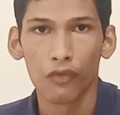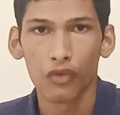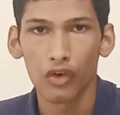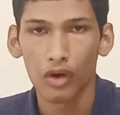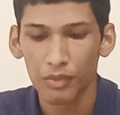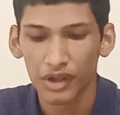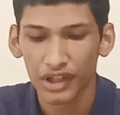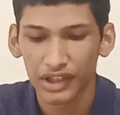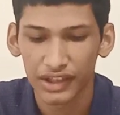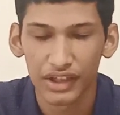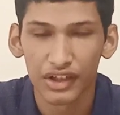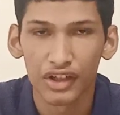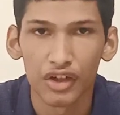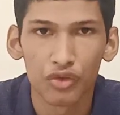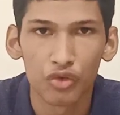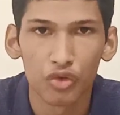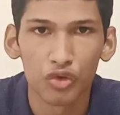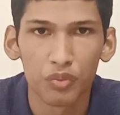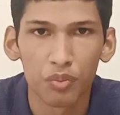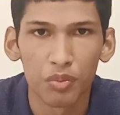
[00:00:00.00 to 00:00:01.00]
For making
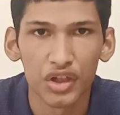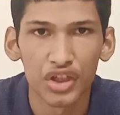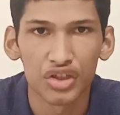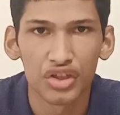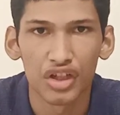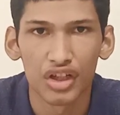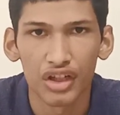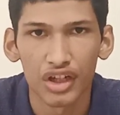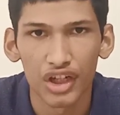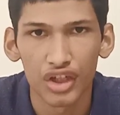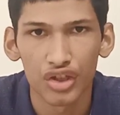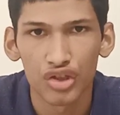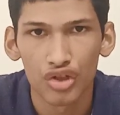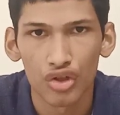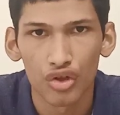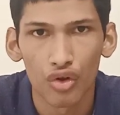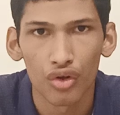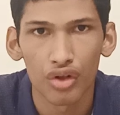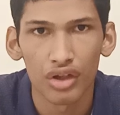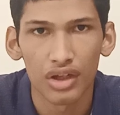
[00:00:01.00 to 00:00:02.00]
the toothpaste, the
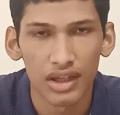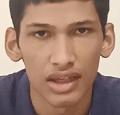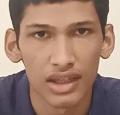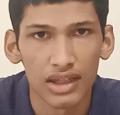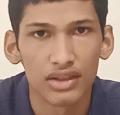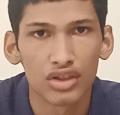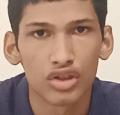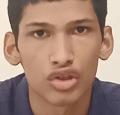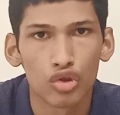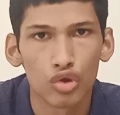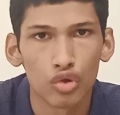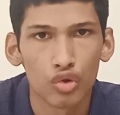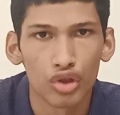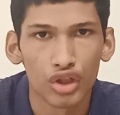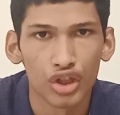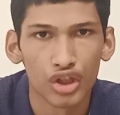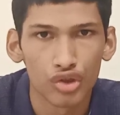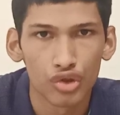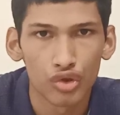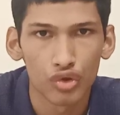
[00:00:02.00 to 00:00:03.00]
ratio is
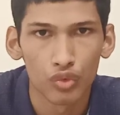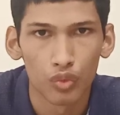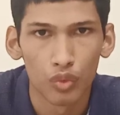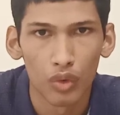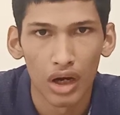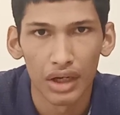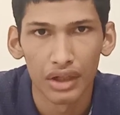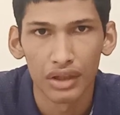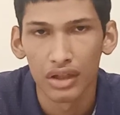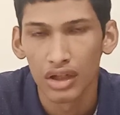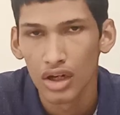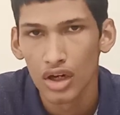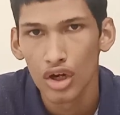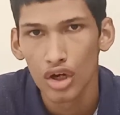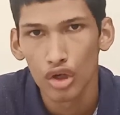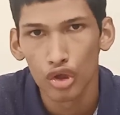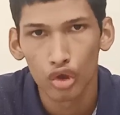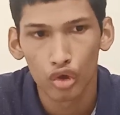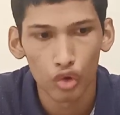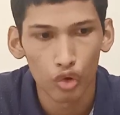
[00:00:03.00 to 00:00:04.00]
2:1.
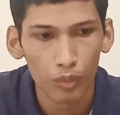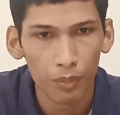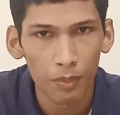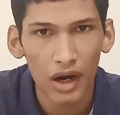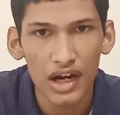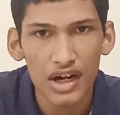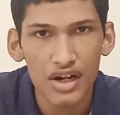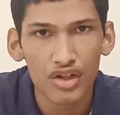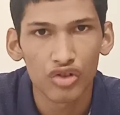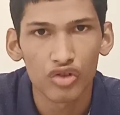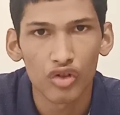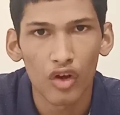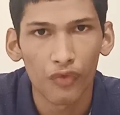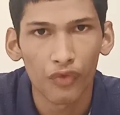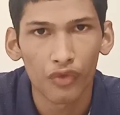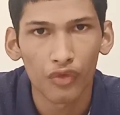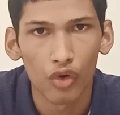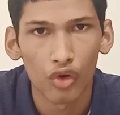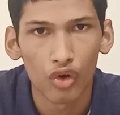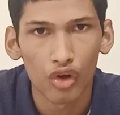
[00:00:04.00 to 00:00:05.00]
2 parts
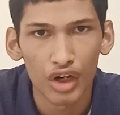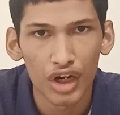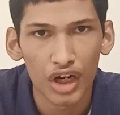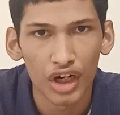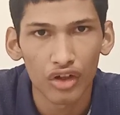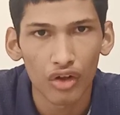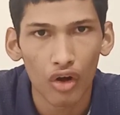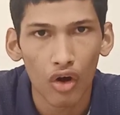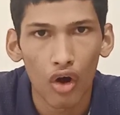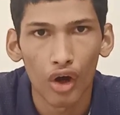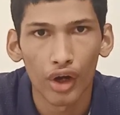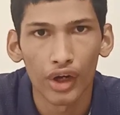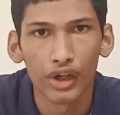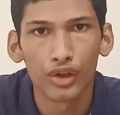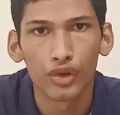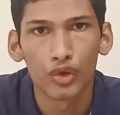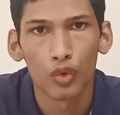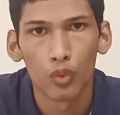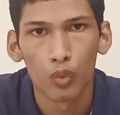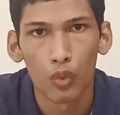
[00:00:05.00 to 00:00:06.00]
of coconut
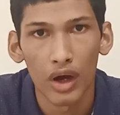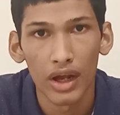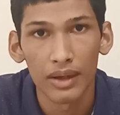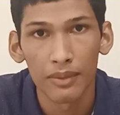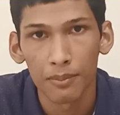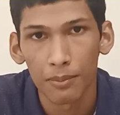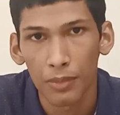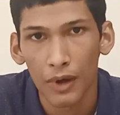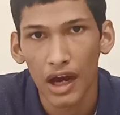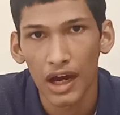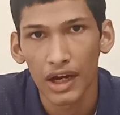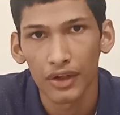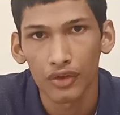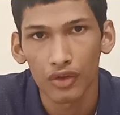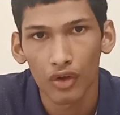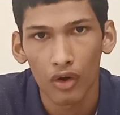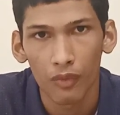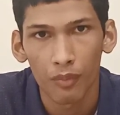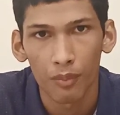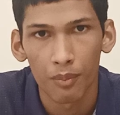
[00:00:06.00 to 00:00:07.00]
oil to 1
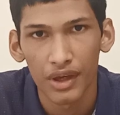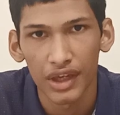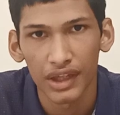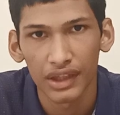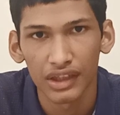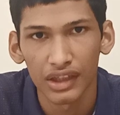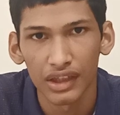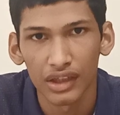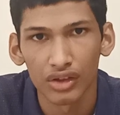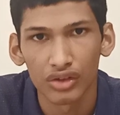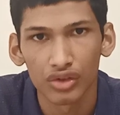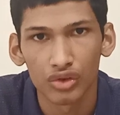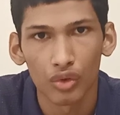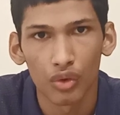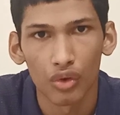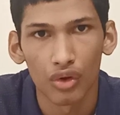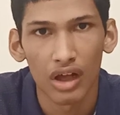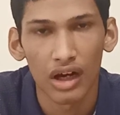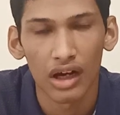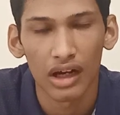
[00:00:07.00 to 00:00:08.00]
part of baking
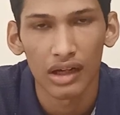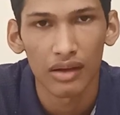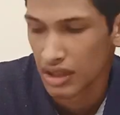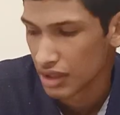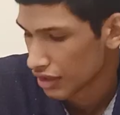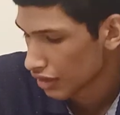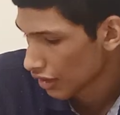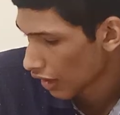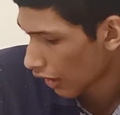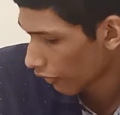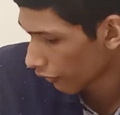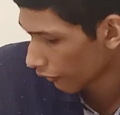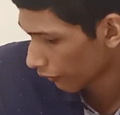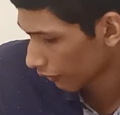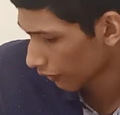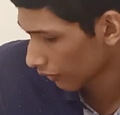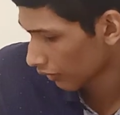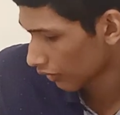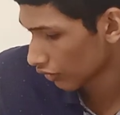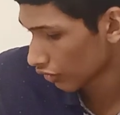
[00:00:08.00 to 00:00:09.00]
soda.
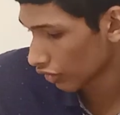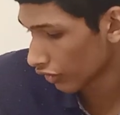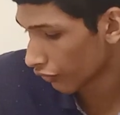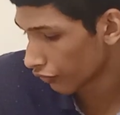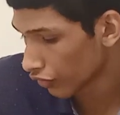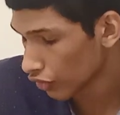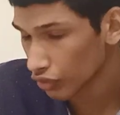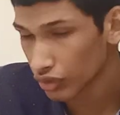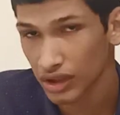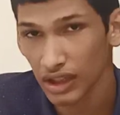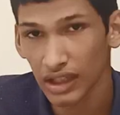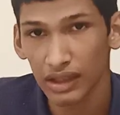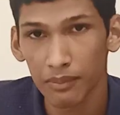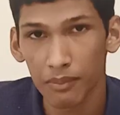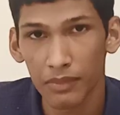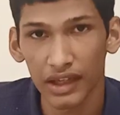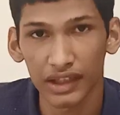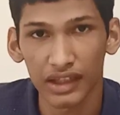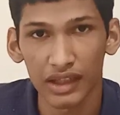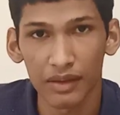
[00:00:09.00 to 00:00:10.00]
Now, if you
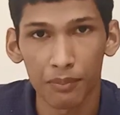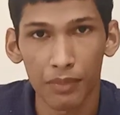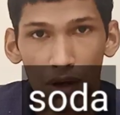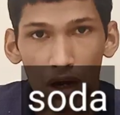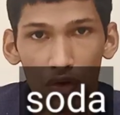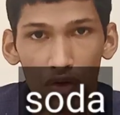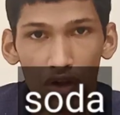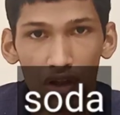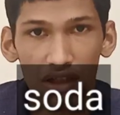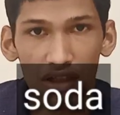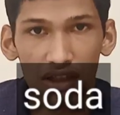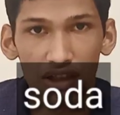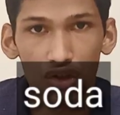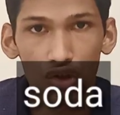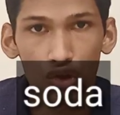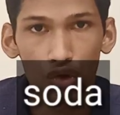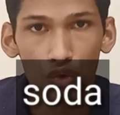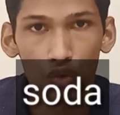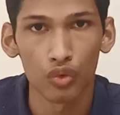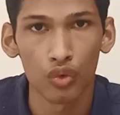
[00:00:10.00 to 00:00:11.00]
think baking soda
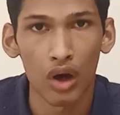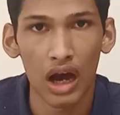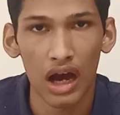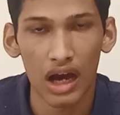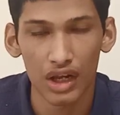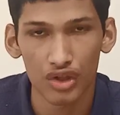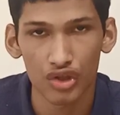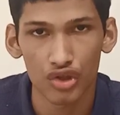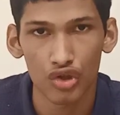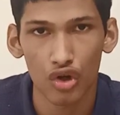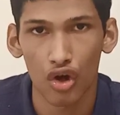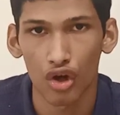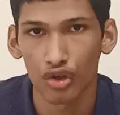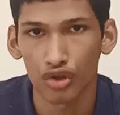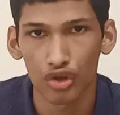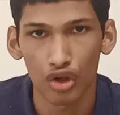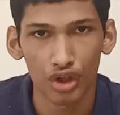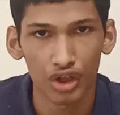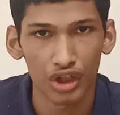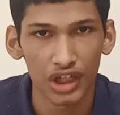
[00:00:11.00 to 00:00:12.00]
is too harsh
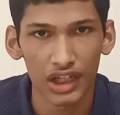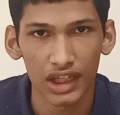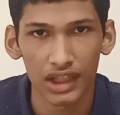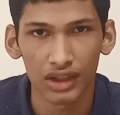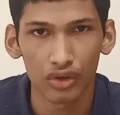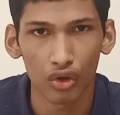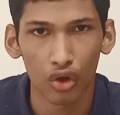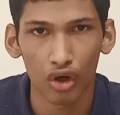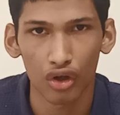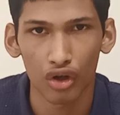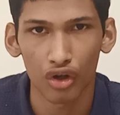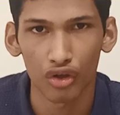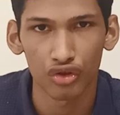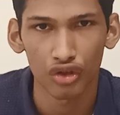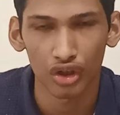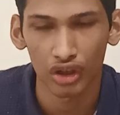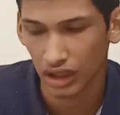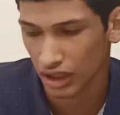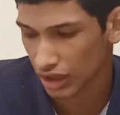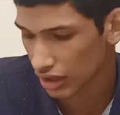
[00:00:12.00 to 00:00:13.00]
on your teeth or on
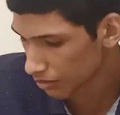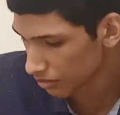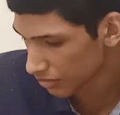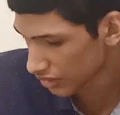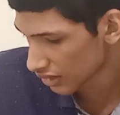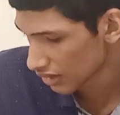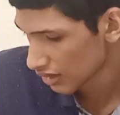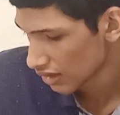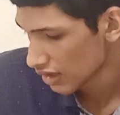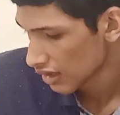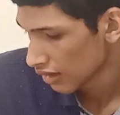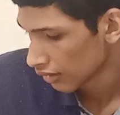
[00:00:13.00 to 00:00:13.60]
your gums,